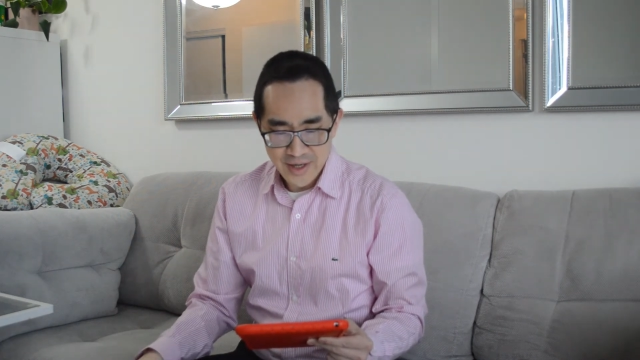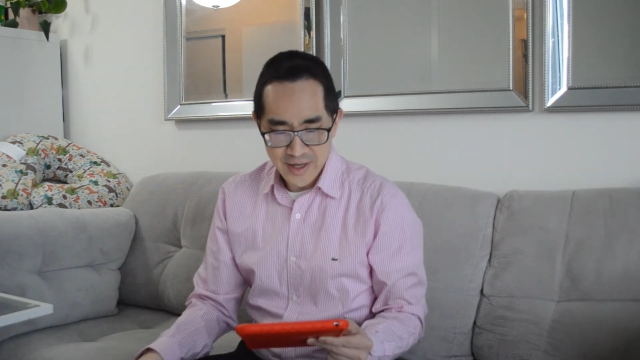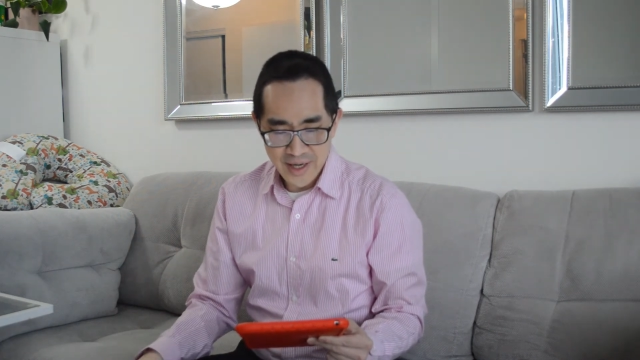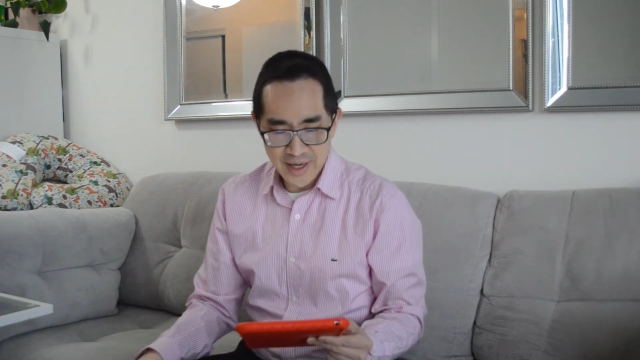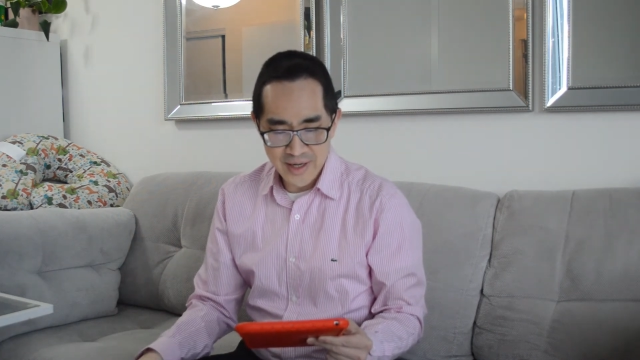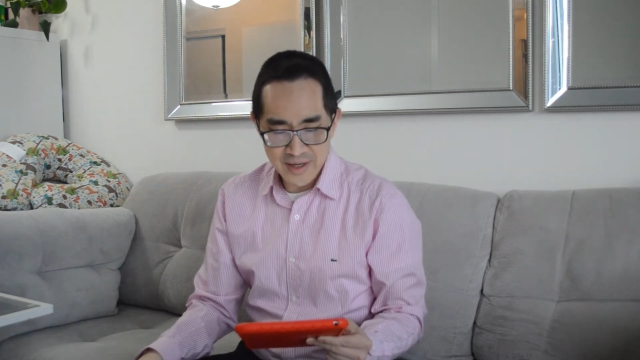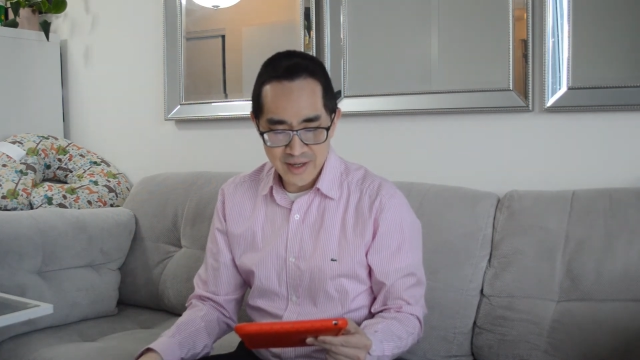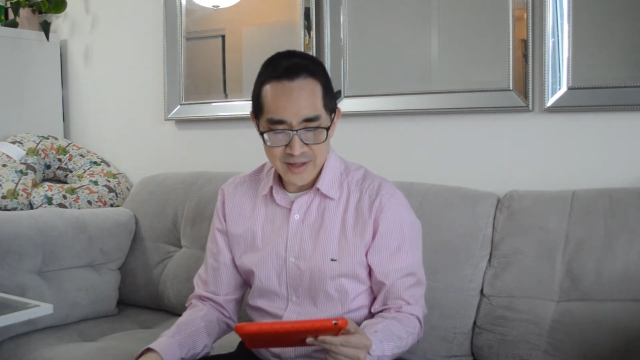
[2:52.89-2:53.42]

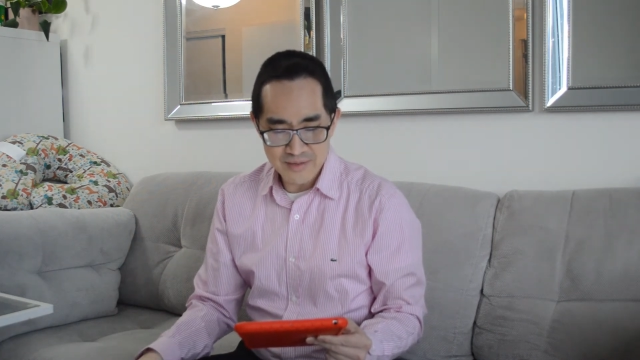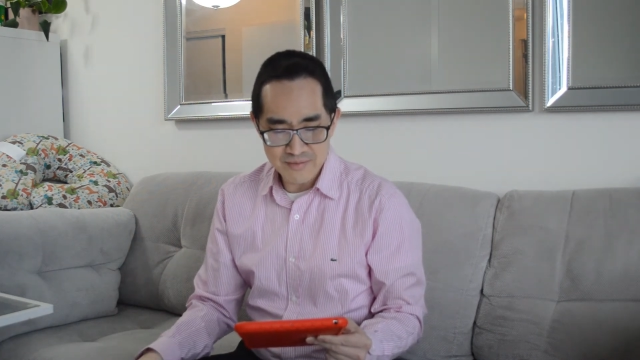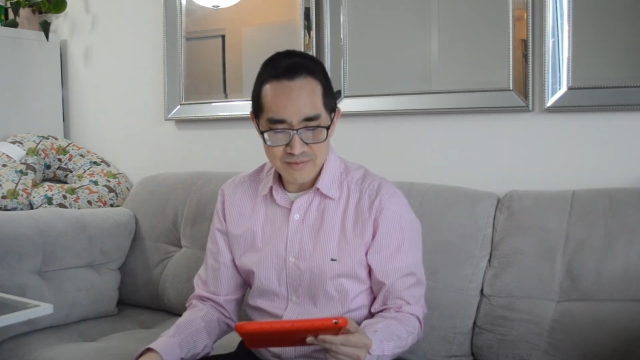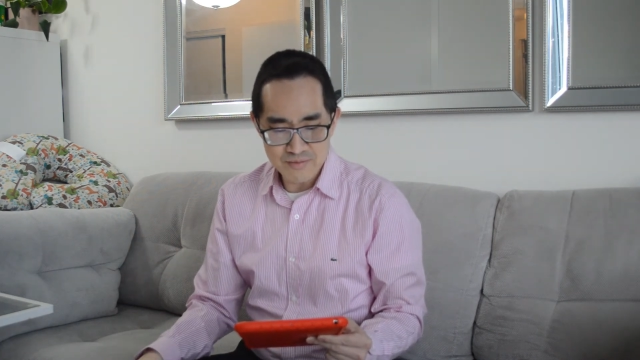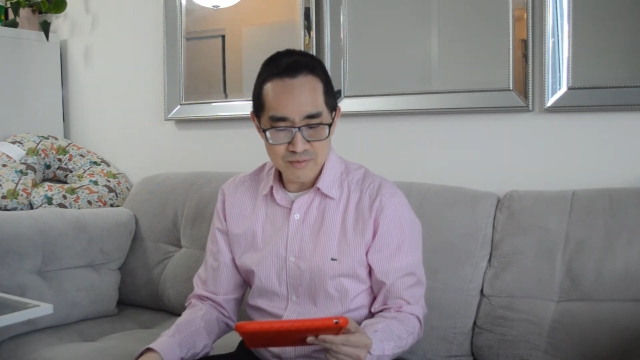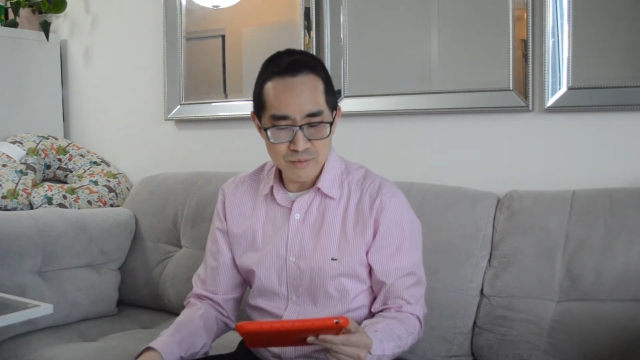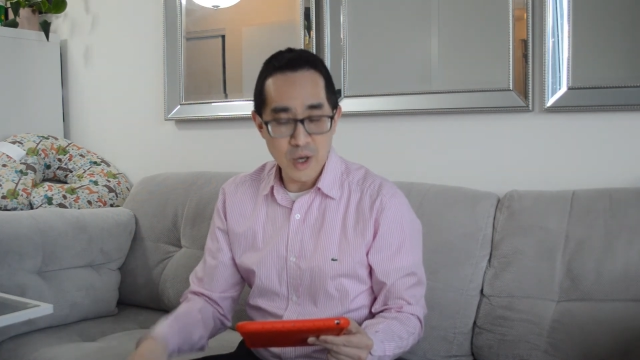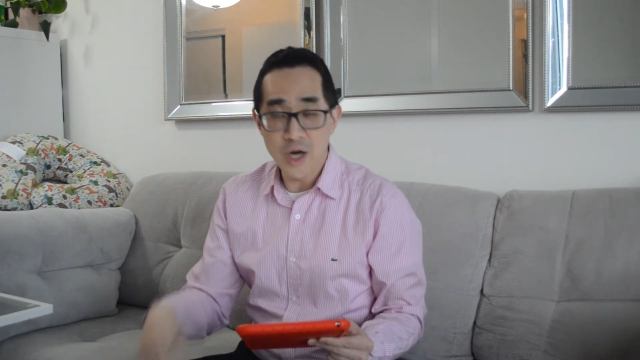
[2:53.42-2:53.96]
and a
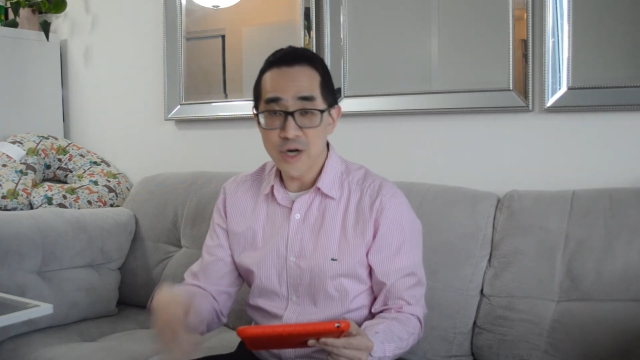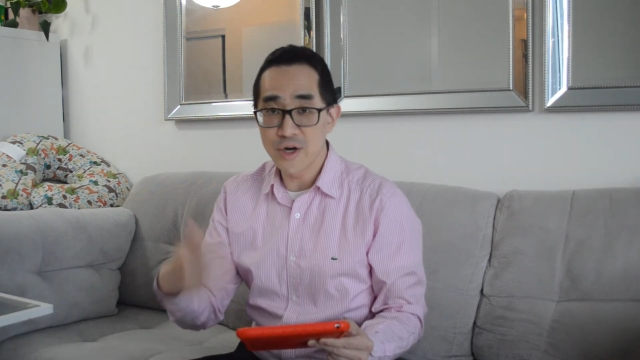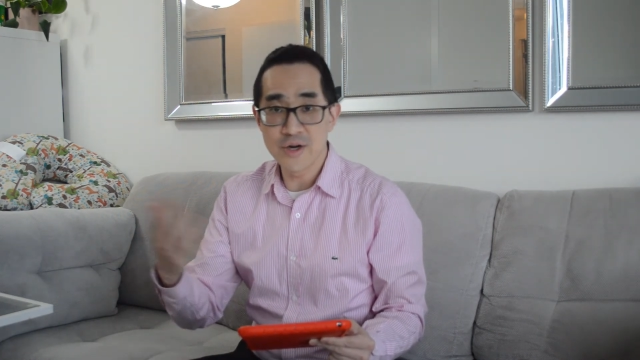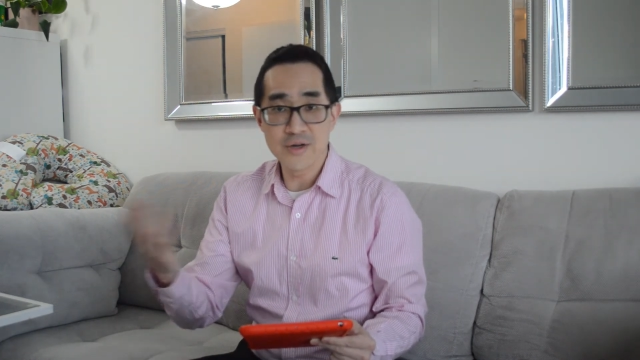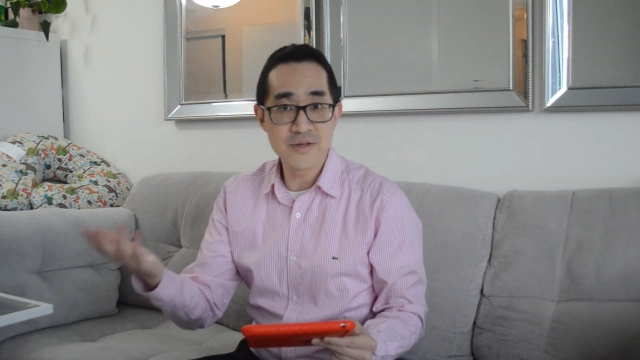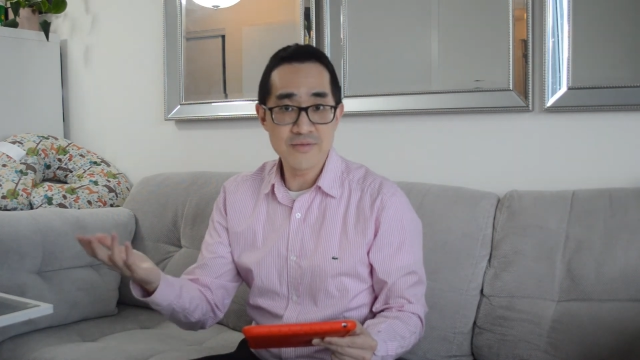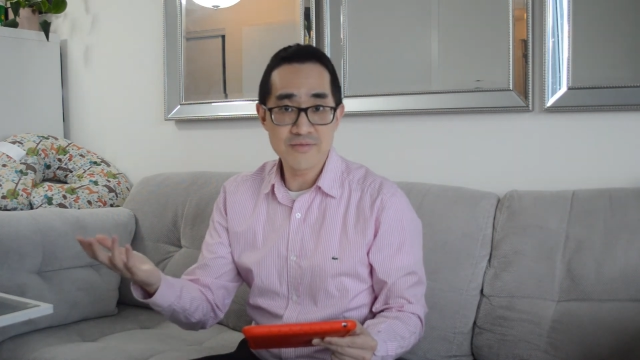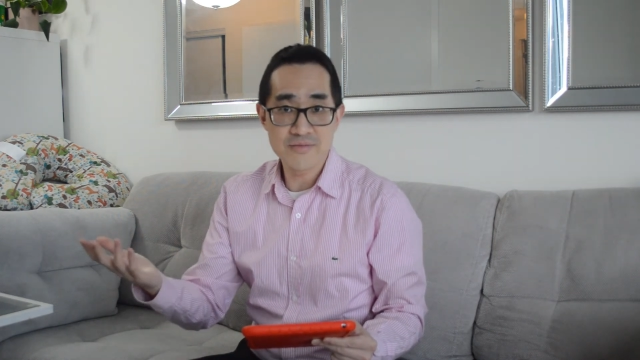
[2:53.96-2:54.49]

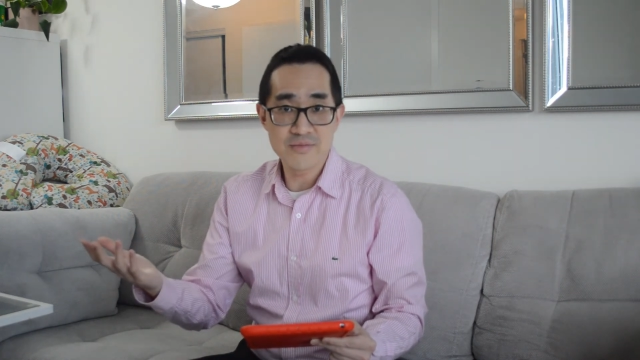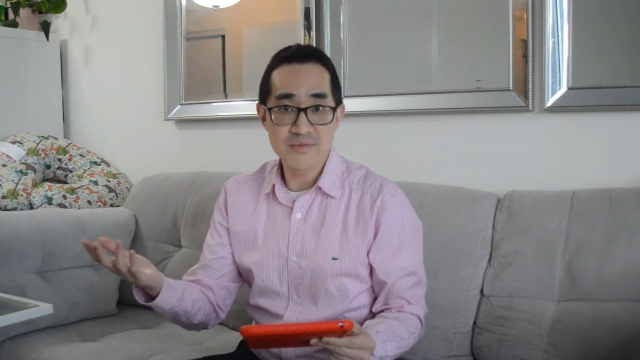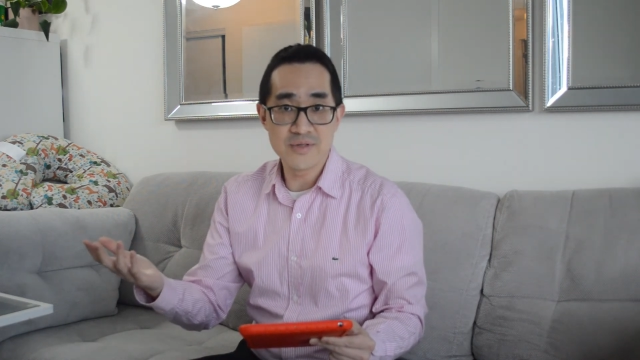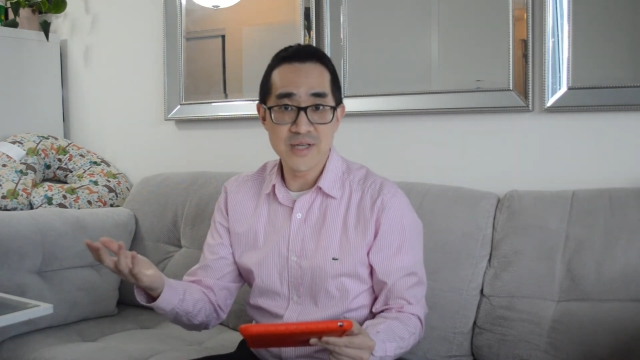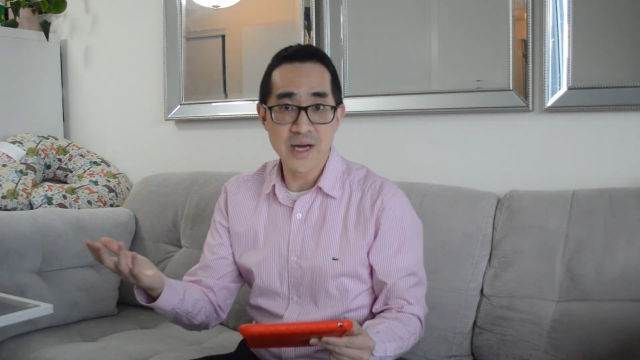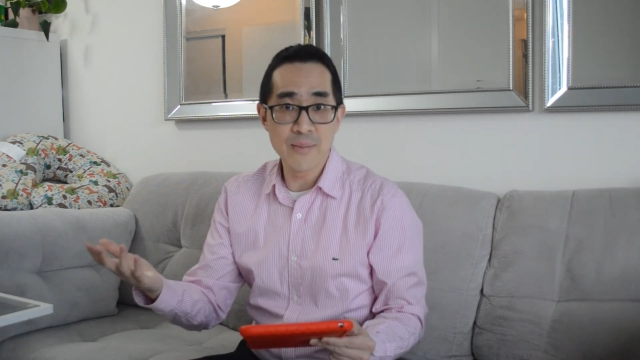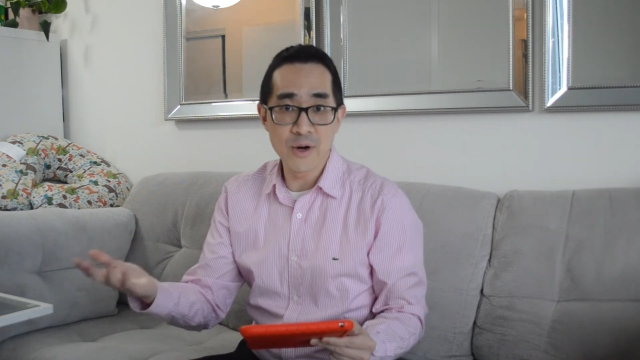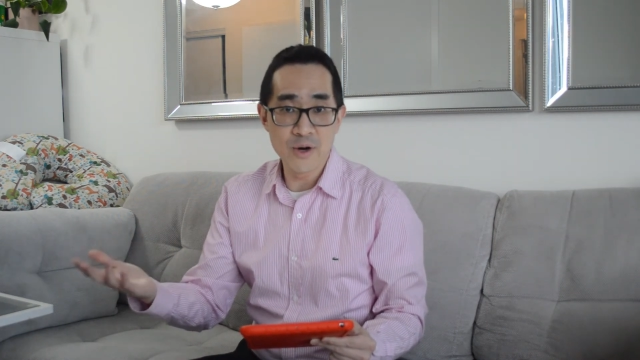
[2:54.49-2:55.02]
modern
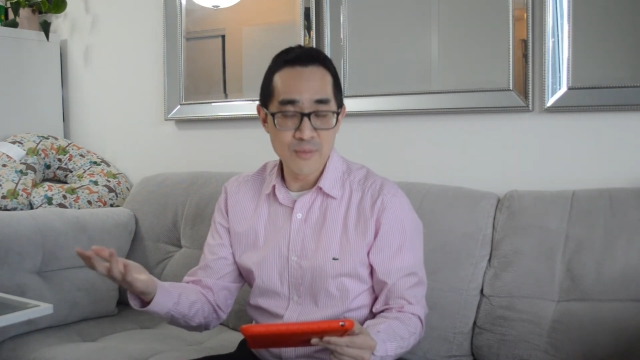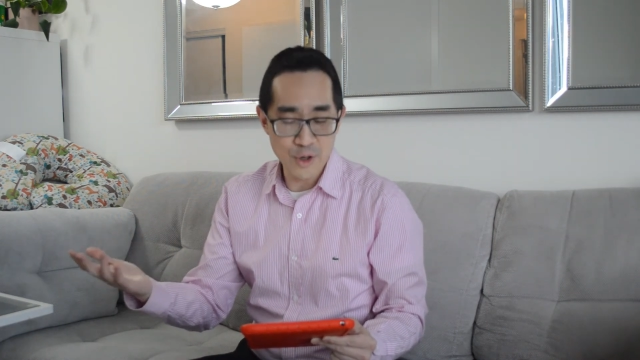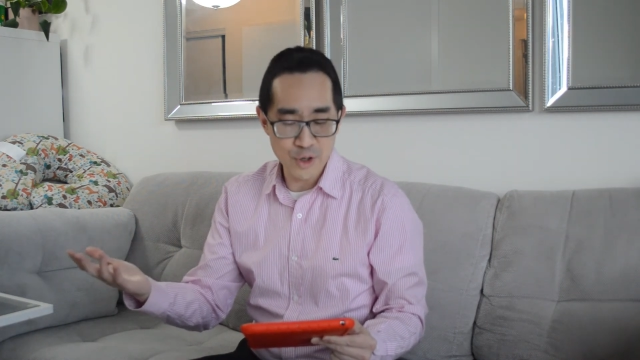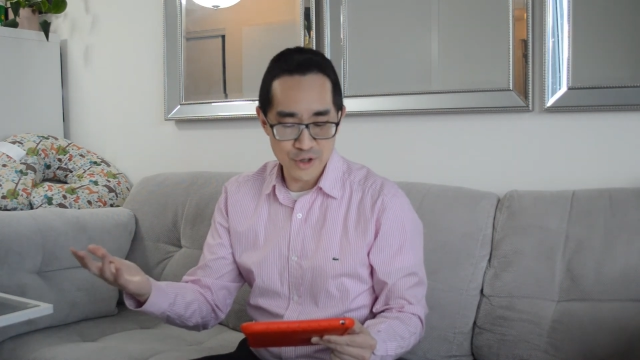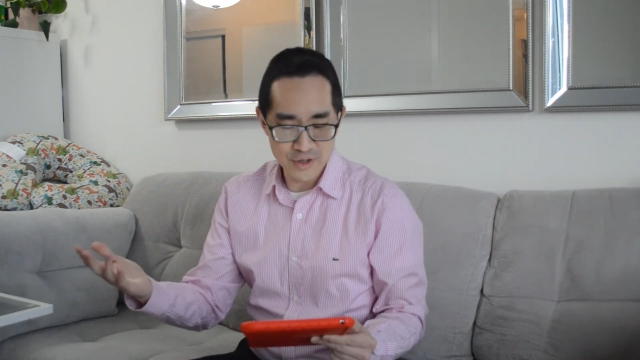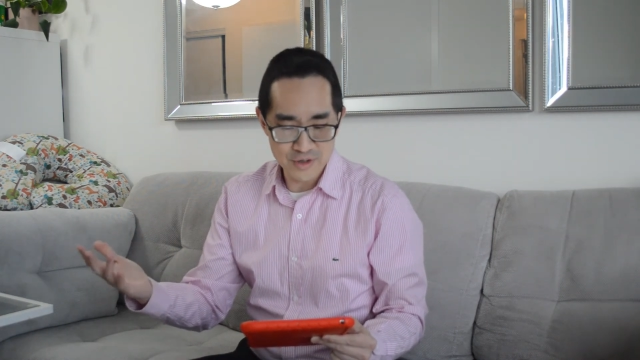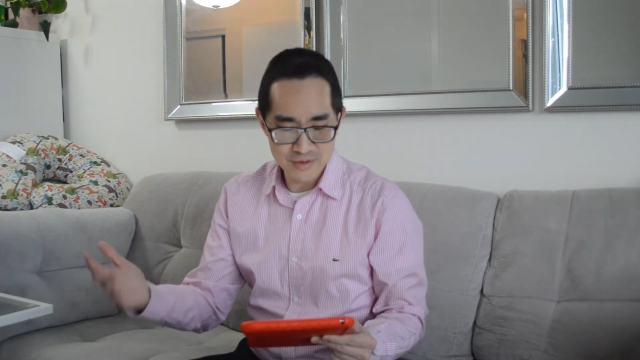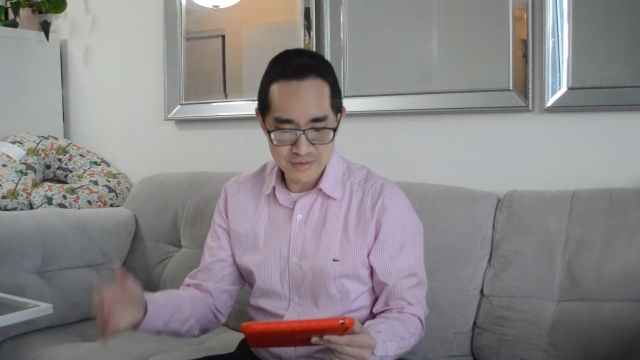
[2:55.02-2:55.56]
double murder